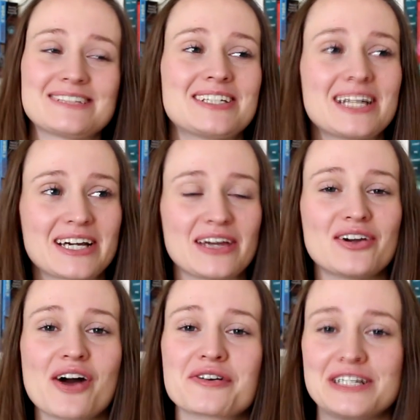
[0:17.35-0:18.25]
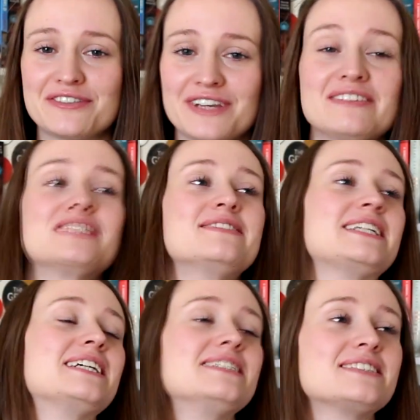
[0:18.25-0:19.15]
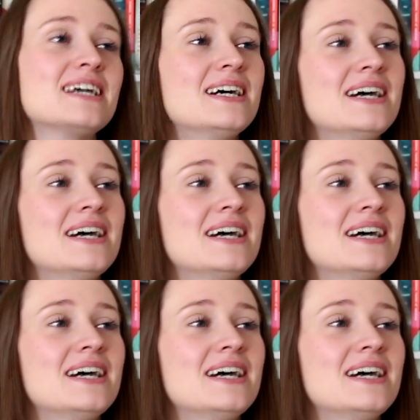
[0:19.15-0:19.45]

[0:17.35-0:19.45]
I want to like encourage favourite videos.